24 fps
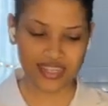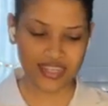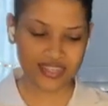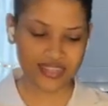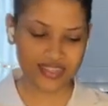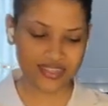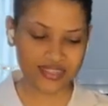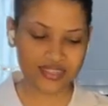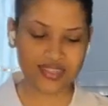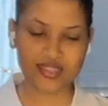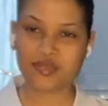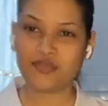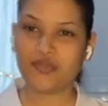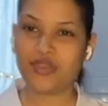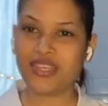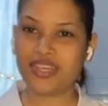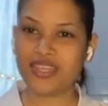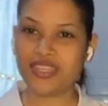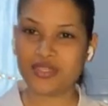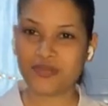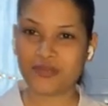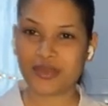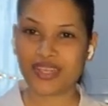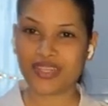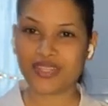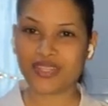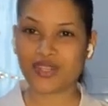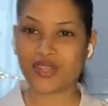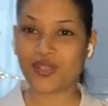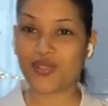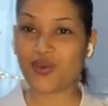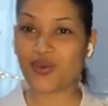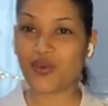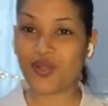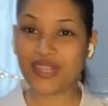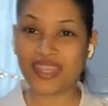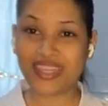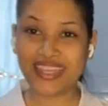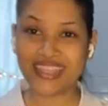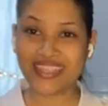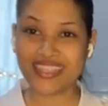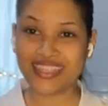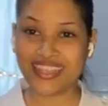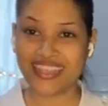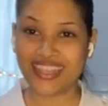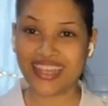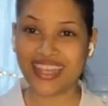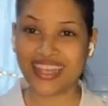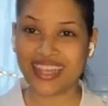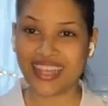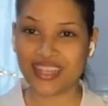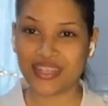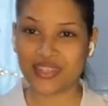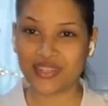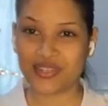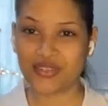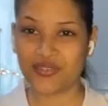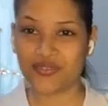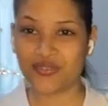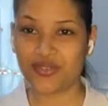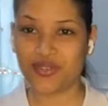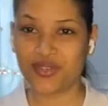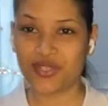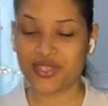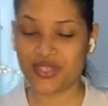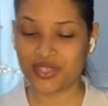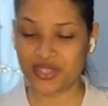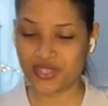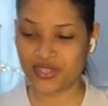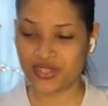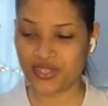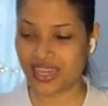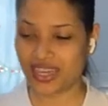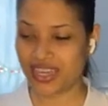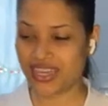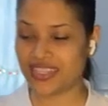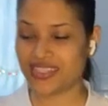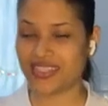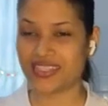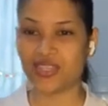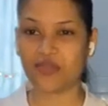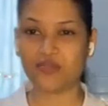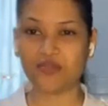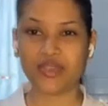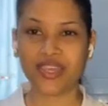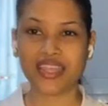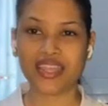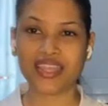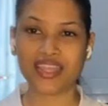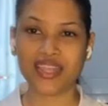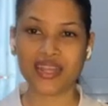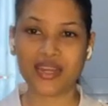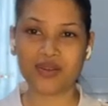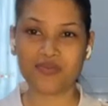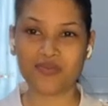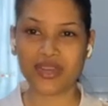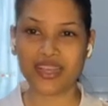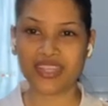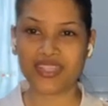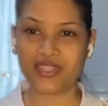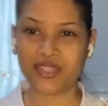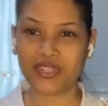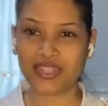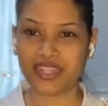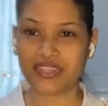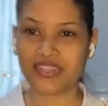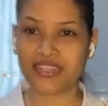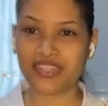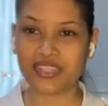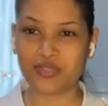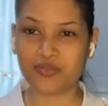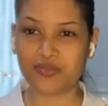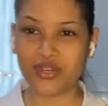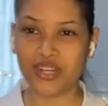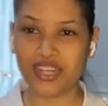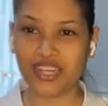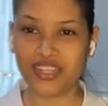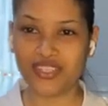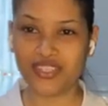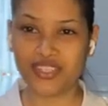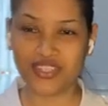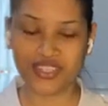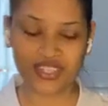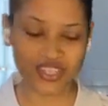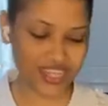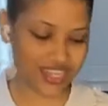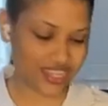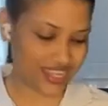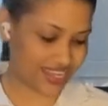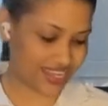it's going to be on special all day today at Xtra Foods, so you guys could pick that up at your nearest branch.